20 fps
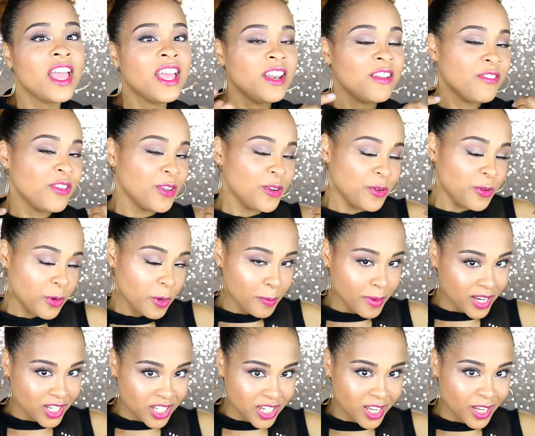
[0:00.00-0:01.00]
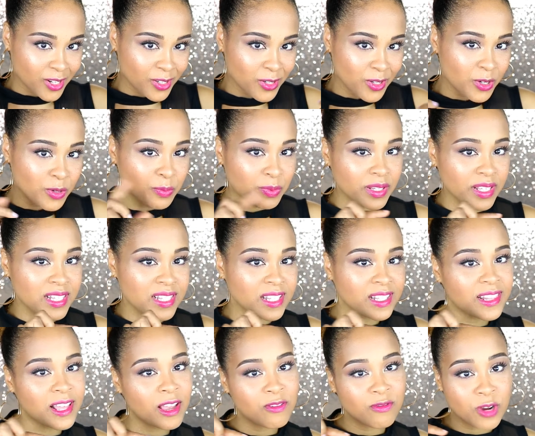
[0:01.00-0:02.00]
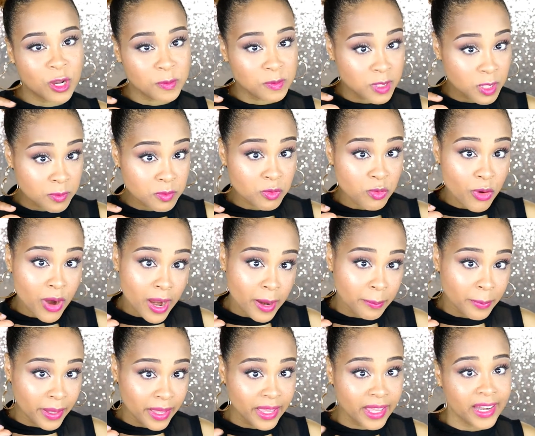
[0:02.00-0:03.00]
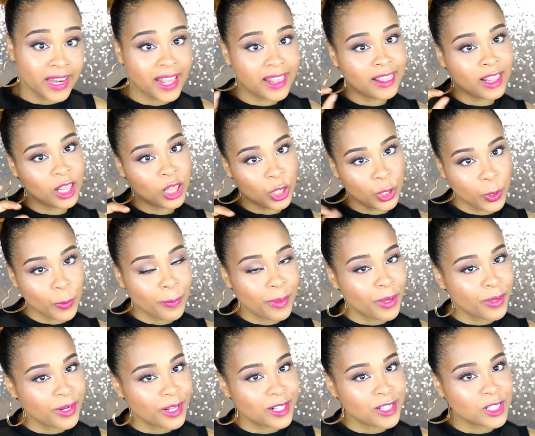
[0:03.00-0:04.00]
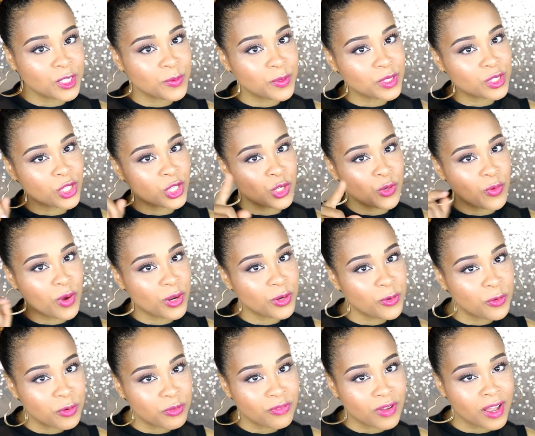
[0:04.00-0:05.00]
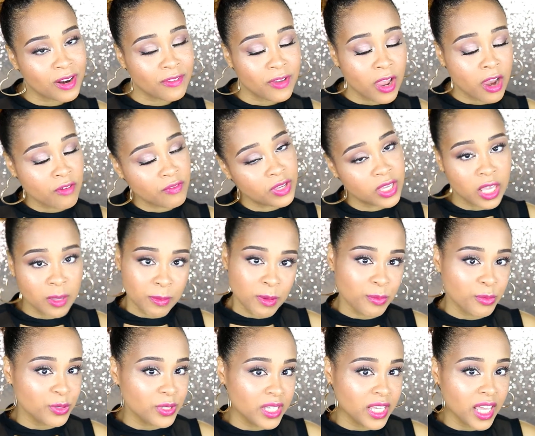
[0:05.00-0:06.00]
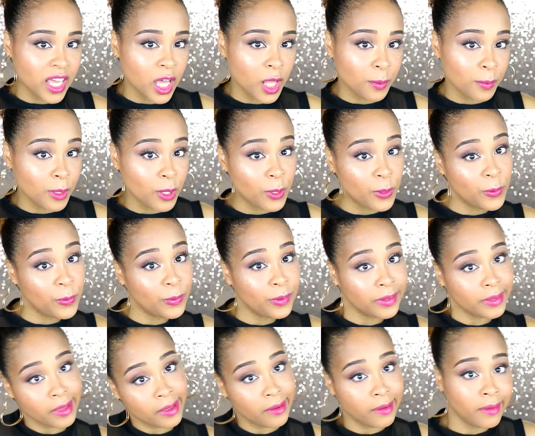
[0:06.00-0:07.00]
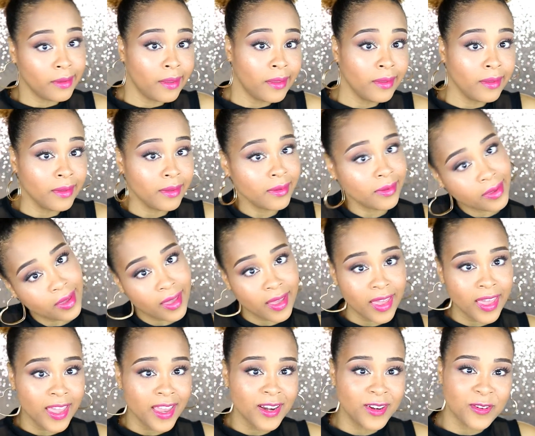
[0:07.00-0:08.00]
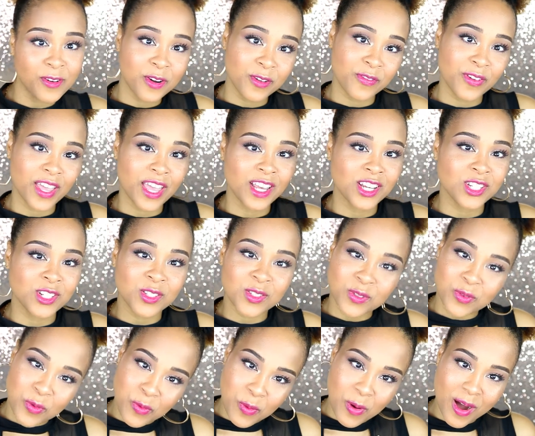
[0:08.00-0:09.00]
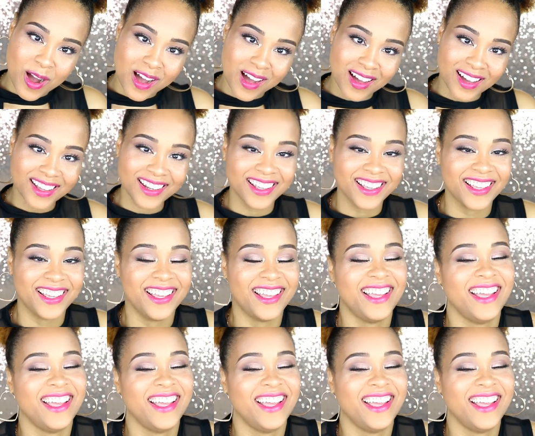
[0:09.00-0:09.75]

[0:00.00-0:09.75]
And if you're new to my channel, please hit that red subscribe button and the little bell next to it so you are notified of every KimmyBoutiki upload. Gang, gang, gang, notification squad.